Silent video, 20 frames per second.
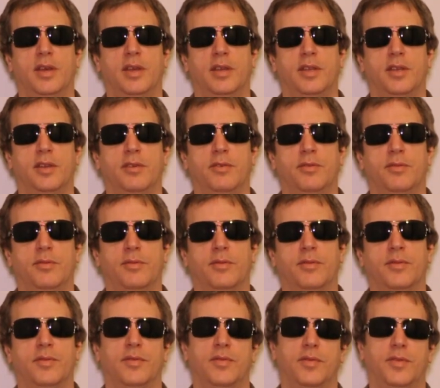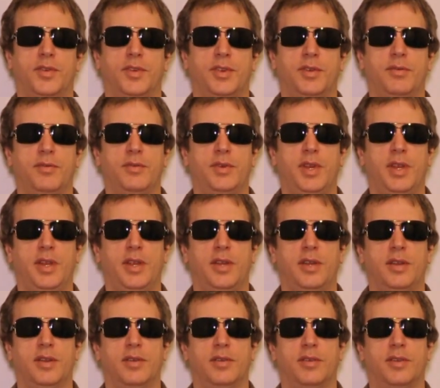you do
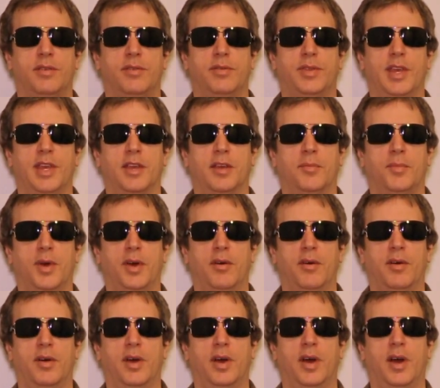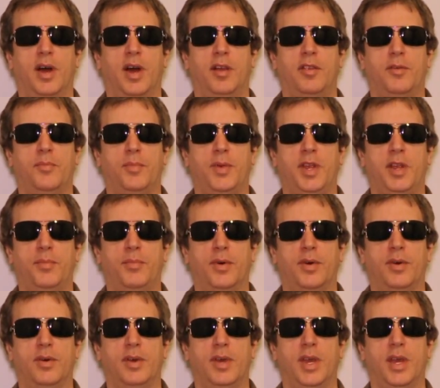need to think about other
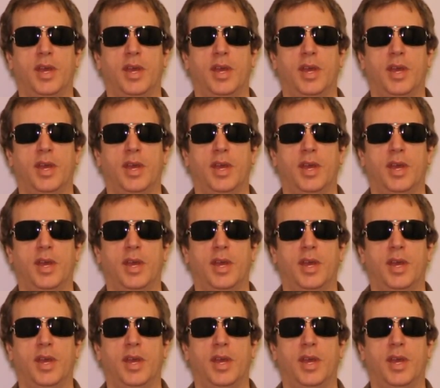people.